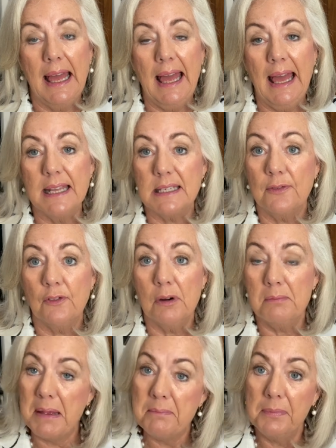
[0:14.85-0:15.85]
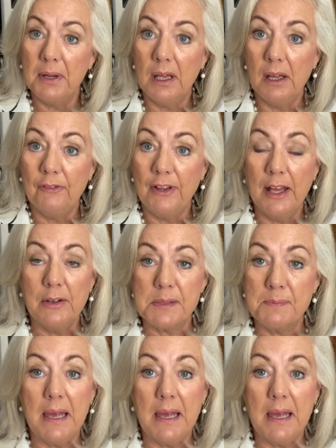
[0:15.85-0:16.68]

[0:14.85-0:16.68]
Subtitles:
And if you're a member of Hell's